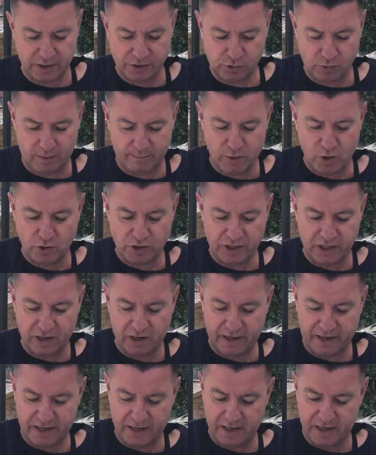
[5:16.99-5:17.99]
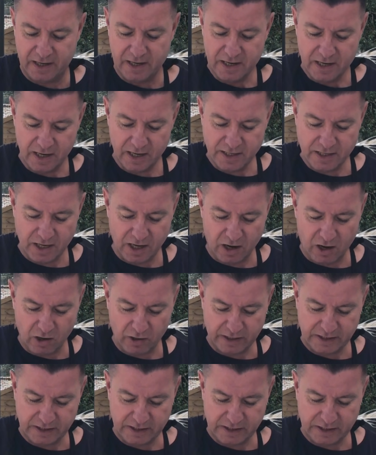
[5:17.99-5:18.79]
So I'm using like a dark,